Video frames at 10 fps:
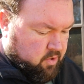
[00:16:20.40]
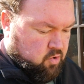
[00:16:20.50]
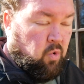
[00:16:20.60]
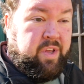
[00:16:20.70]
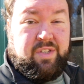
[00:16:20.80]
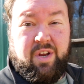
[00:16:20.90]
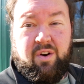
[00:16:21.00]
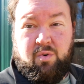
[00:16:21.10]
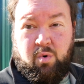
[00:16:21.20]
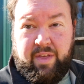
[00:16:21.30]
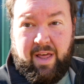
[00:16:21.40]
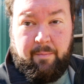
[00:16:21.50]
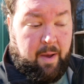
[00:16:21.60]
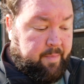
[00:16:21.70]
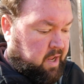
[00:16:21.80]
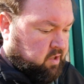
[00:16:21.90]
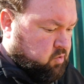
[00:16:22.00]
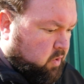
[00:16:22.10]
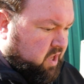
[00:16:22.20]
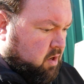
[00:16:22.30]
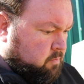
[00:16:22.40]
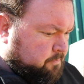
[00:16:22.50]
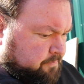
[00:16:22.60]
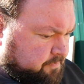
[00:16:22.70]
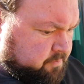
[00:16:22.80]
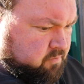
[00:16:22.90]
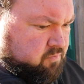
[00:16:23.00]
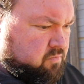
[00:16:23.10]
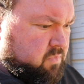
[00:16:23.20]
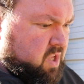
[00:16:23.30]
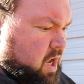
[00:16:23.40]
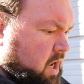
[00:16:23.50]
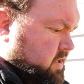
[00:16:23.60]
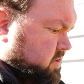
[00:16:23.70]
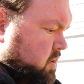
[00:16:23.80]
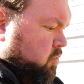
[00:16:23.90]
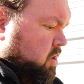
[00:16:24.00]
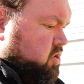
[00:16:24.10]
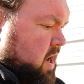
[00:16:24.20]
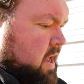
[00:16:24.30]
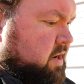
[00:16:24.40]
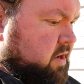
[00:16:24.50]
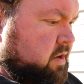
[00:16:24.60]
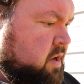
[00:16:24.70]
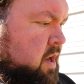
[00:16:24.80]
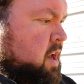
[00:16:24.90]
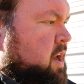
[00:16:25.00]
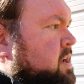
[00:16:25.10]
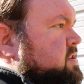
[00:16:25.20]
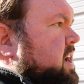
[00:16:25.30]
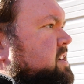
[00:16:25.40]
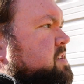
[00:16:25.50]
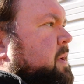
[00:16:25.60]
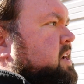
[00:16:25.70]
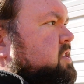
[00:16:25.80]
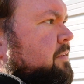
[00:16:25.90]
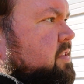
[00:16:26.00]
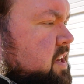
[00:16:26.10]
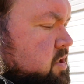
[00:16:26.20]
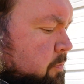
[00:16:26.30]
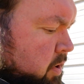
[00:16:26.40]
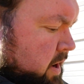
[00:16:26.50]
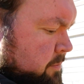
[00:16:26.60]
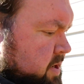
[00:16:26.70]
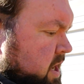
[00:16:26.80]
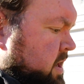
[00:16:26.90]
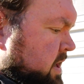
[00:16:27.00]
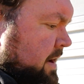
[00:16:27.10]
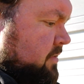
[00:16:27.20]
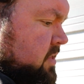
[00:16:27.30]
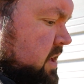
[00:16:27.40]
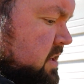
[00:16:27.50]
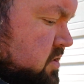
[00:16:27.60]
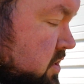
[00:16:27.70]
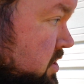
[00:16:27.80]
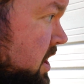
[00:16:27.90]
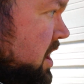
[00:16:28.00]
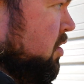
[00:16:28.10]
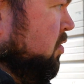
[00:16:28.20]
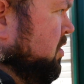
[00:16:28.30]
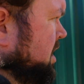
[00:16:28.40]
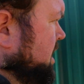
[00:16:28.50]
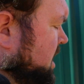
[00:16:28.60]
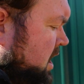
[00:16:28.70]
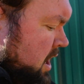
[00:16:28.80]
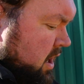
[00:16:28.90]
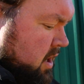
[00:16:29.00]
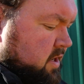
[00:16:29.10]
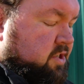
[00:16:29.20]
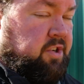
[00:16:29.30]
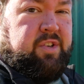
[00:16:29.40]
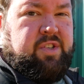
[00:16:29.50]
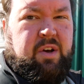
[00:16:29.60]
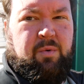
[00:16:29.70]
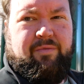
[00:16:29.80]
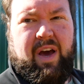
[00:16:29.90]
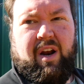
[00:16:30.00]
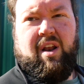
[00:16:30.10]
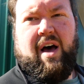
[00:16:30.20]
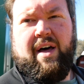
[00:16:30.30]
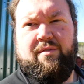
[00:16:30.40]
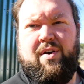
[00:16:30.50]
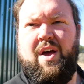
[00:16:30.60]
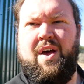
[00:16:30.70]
the 20s here in North Alabama next week. So we're trying to just make sure everything's prepped and everything's good to go. As you can see, we've got a lot of